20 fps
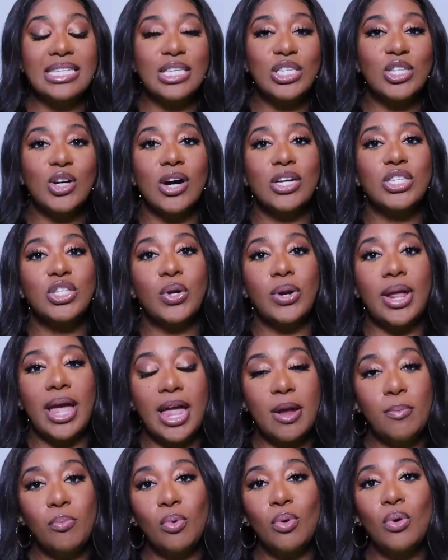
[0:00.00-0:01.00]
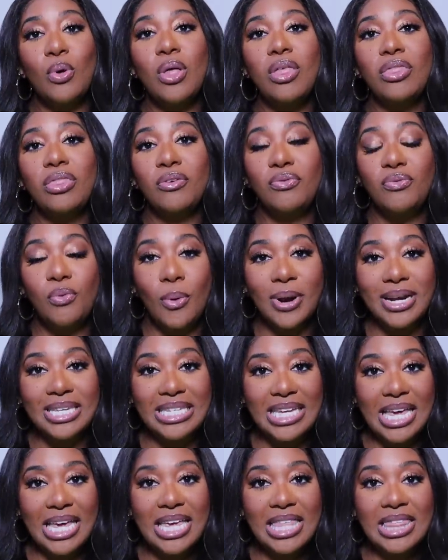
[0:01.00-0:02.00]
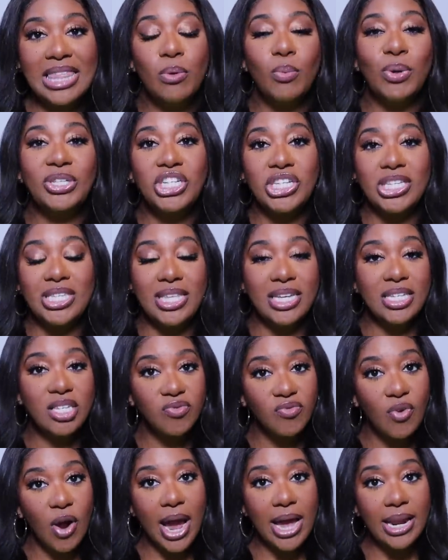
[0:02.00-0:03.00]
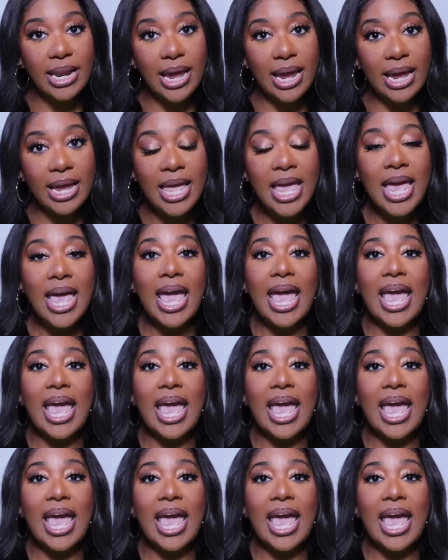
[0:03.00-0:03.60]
It starts on April the 14th, which is this Friday,